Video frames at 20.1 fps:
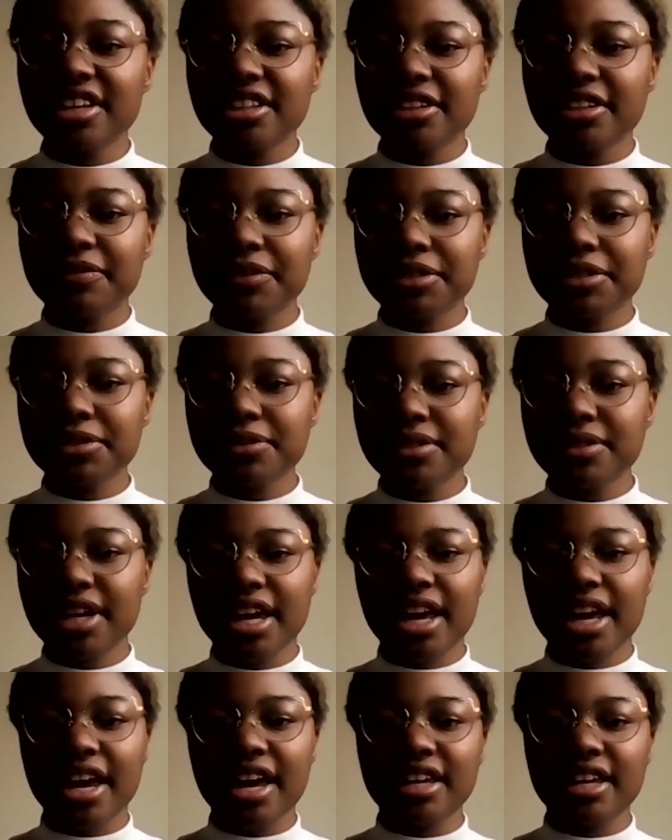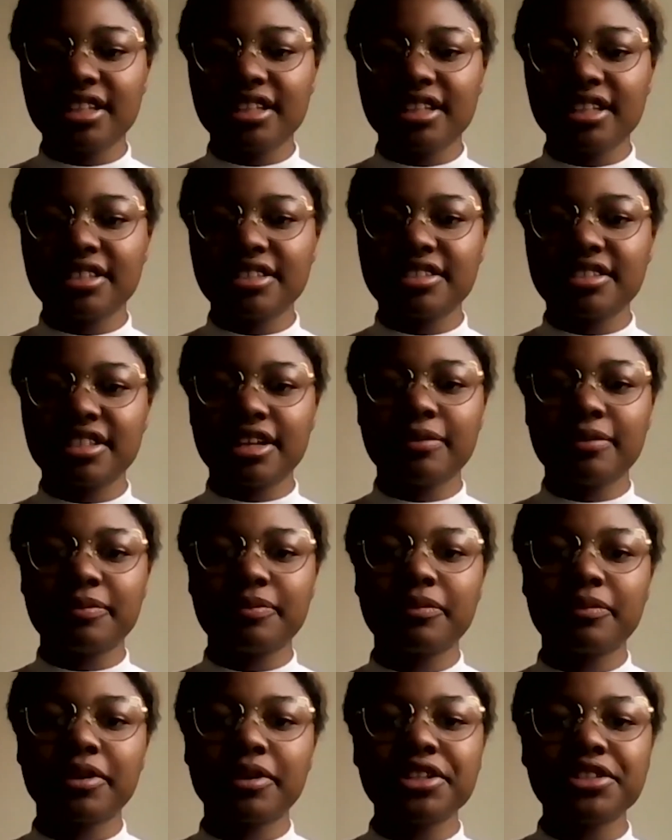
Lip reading: The first one I had is, what